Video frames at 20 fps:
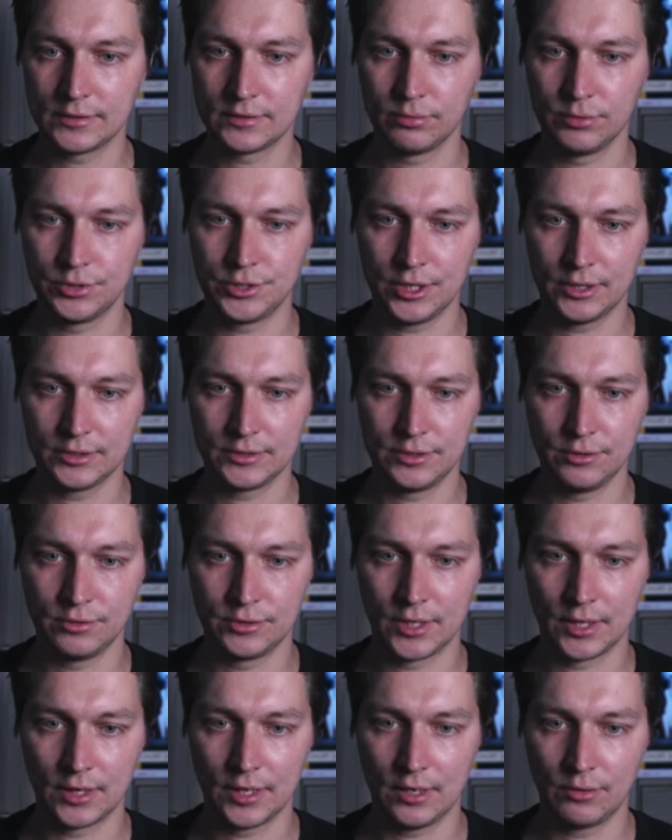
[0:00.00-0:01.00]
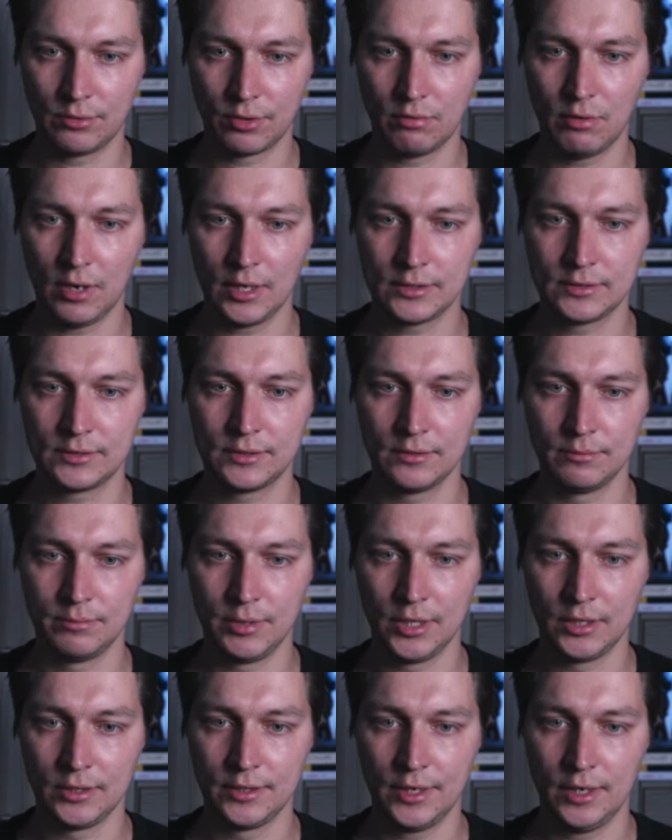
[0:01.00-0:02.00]
we're just using the request
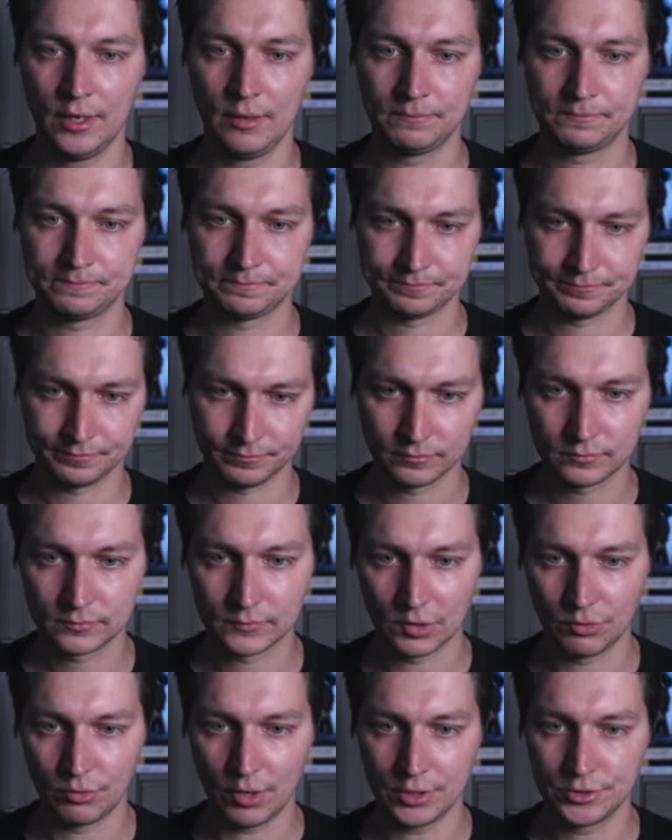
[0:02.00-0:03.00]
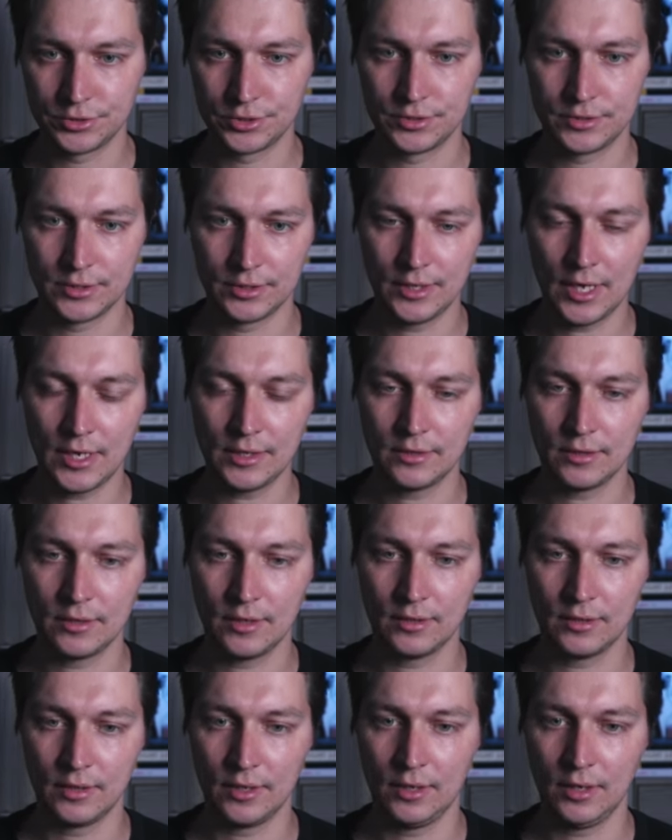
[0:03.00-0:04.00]
builder, register data
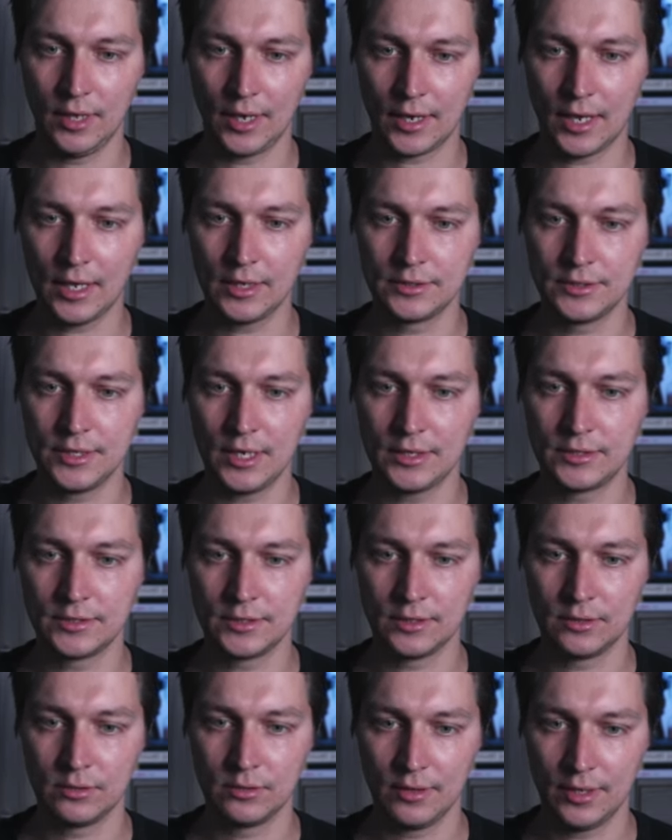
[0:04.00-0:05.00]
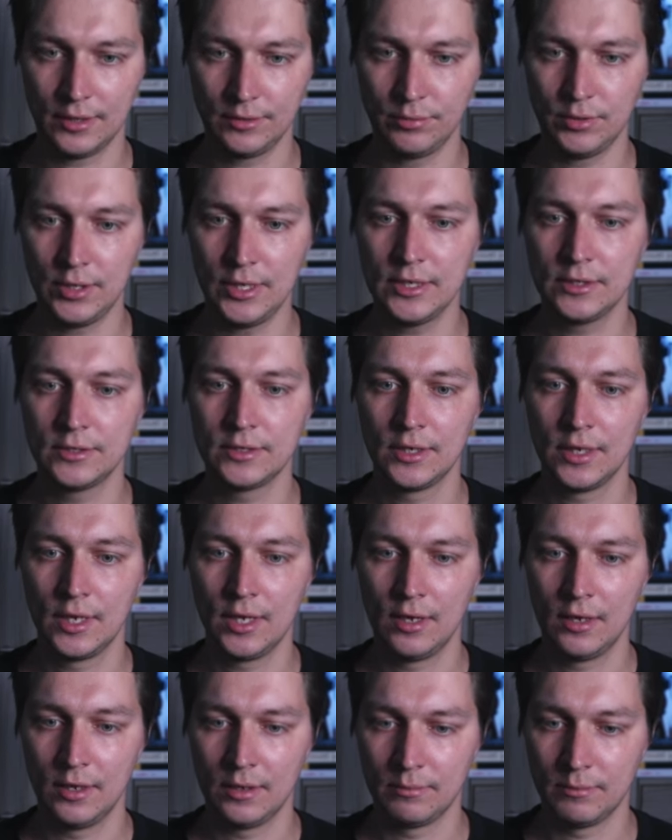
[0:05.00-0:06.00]
that like add data that we need,
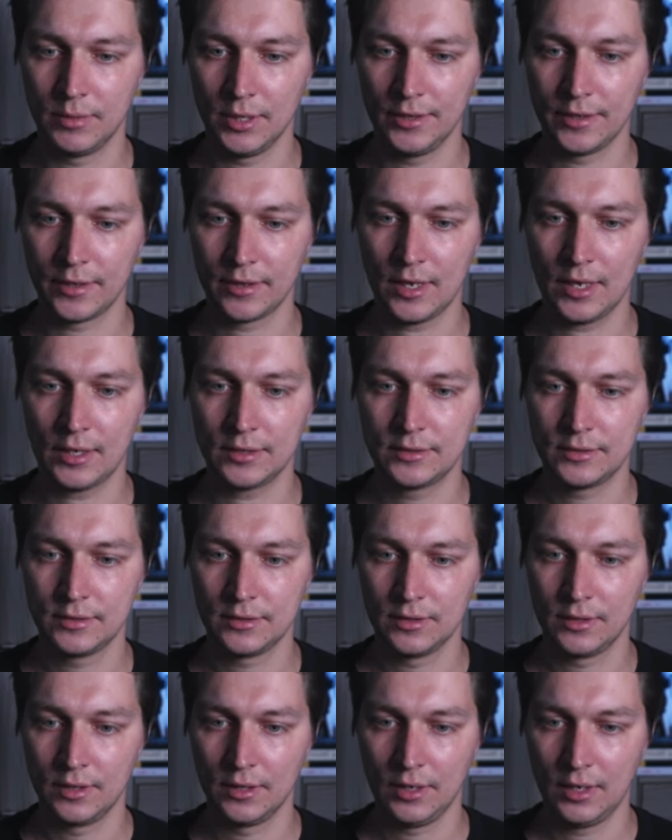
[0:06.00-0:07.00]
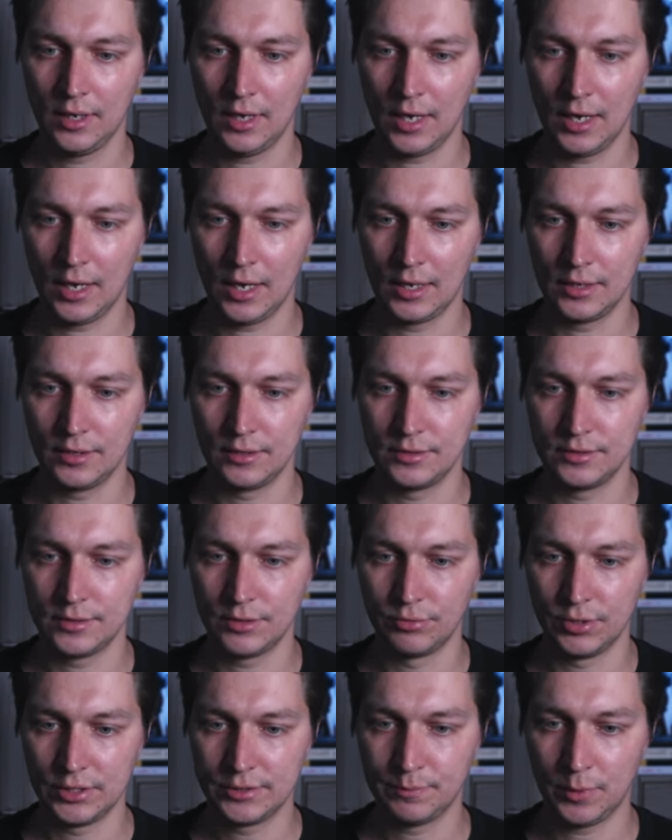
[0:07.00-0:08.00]
building that, and
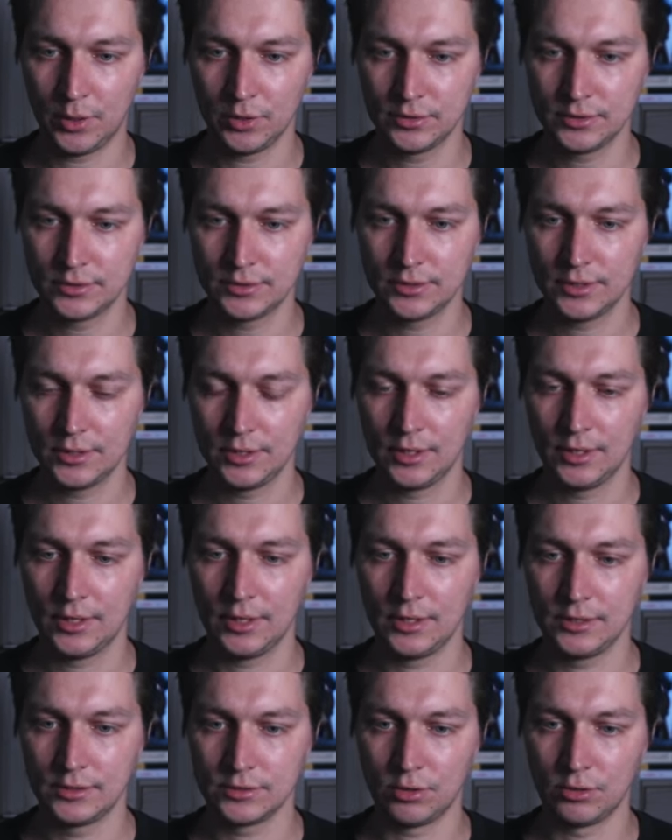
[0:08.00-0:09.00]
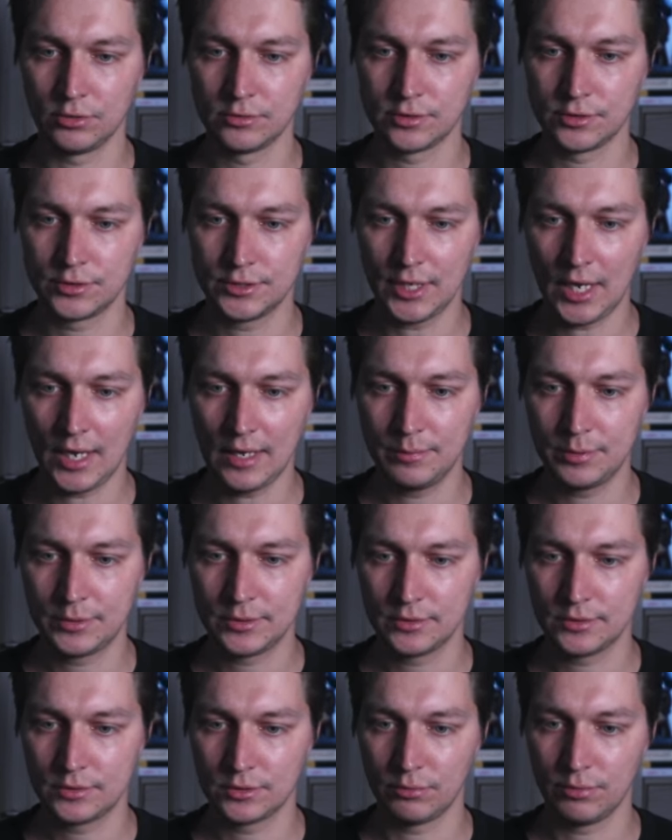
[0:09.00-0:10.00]
response is also typed,
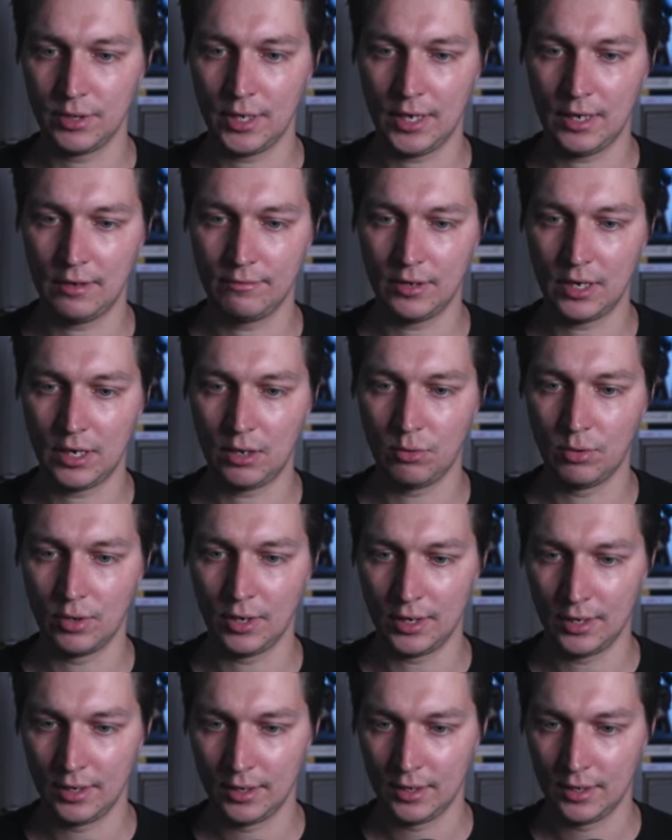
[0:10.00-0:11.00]
so we have our